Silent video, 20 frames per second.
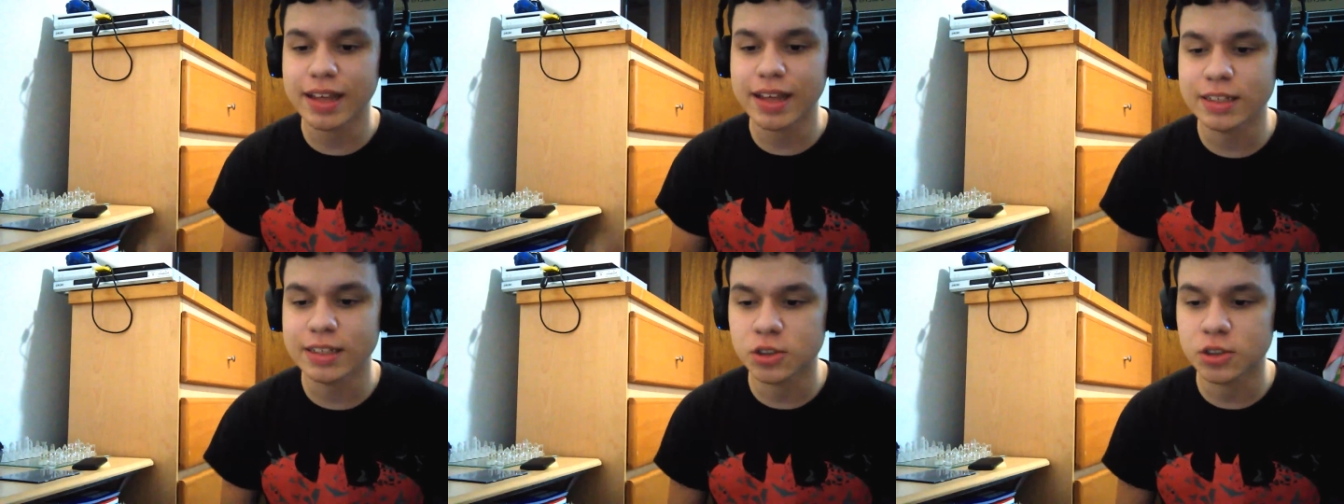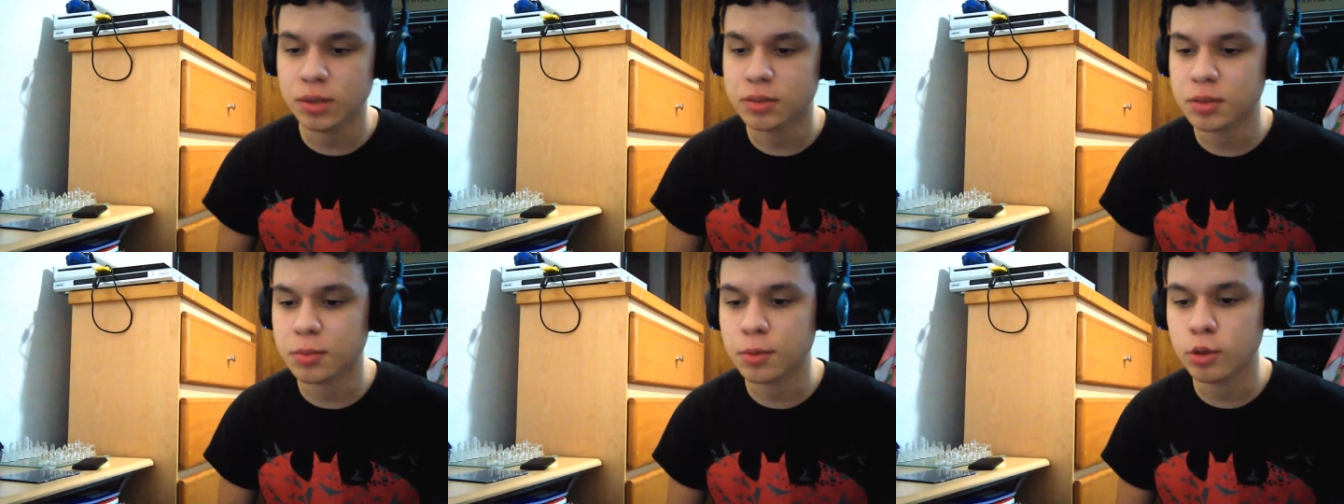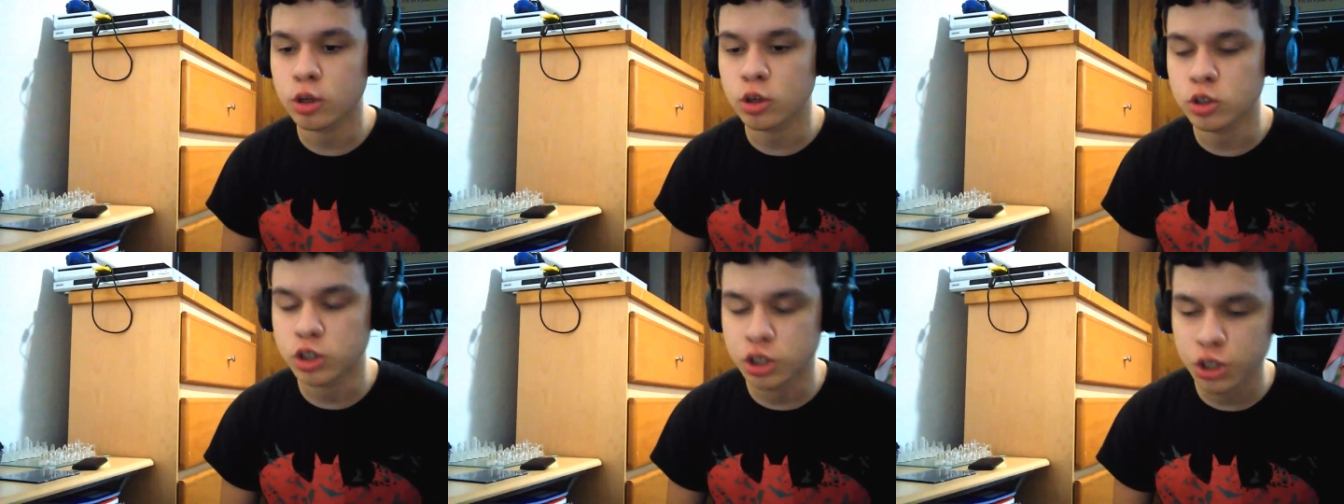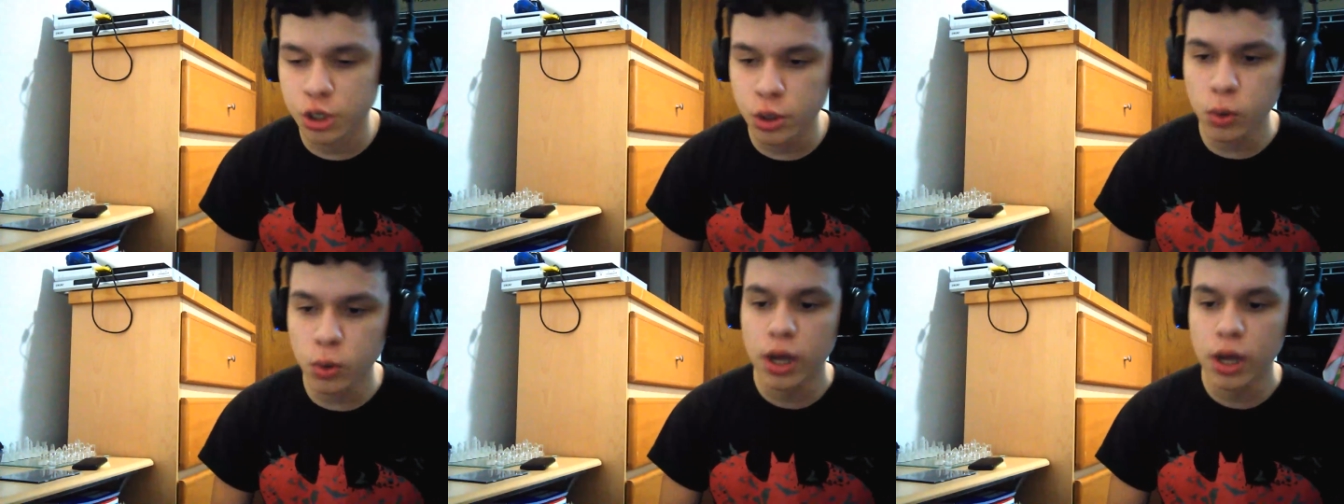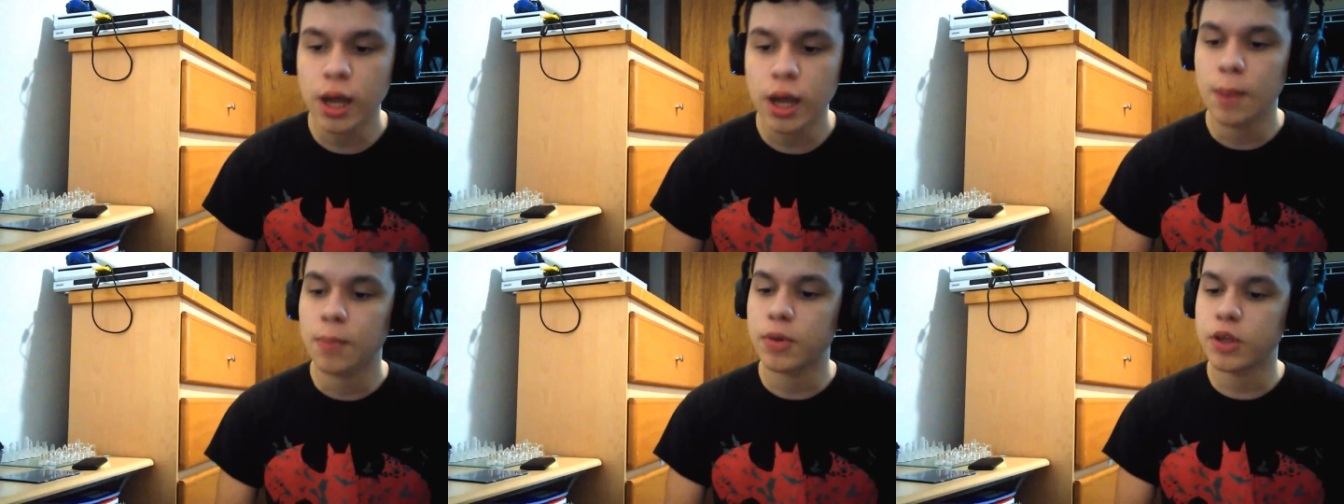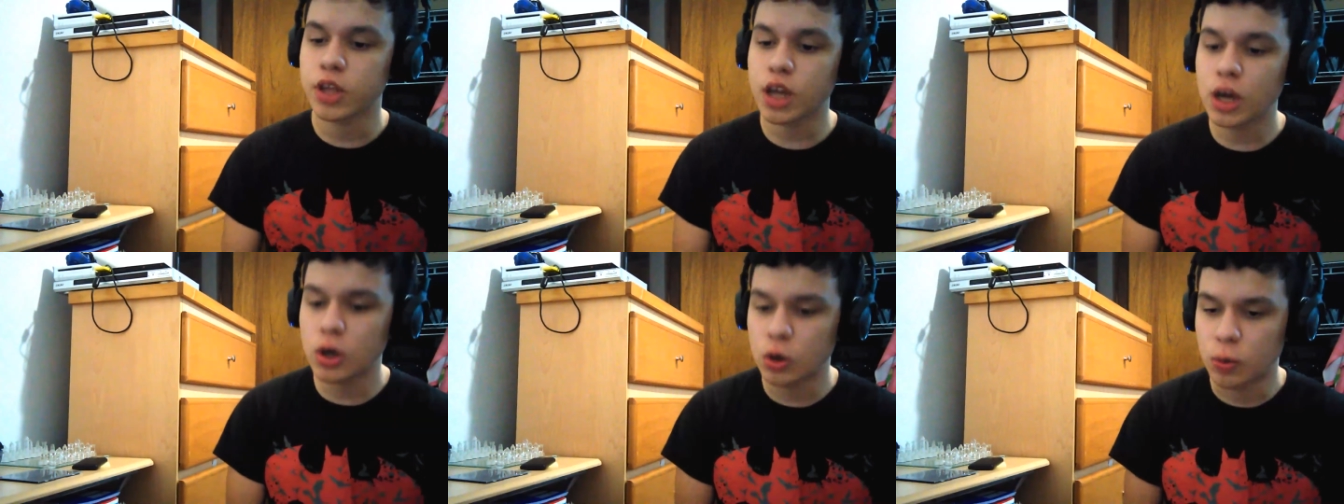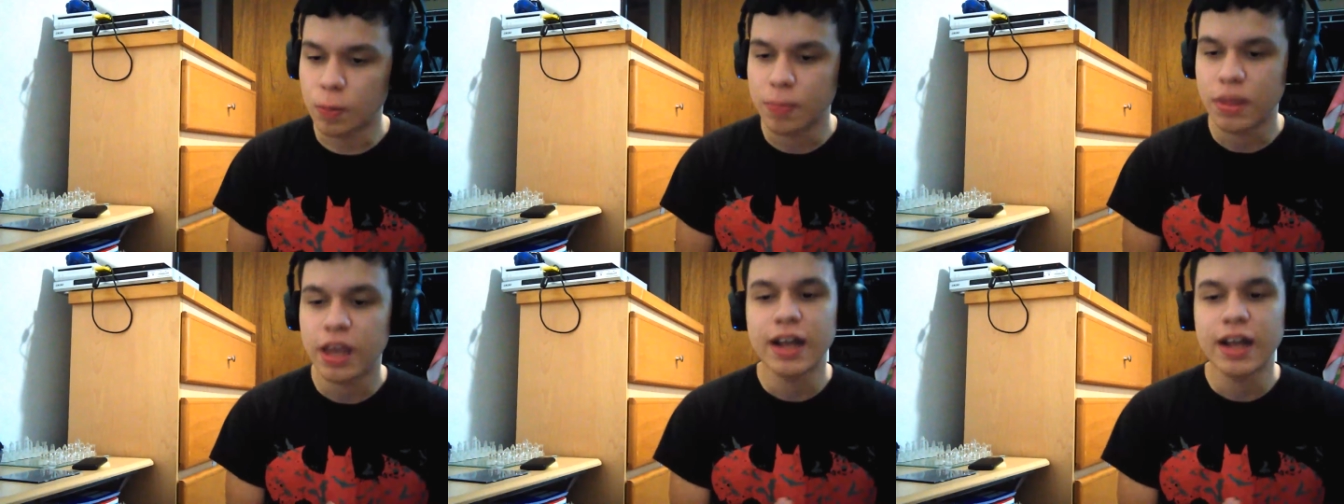in the description below too. But yo,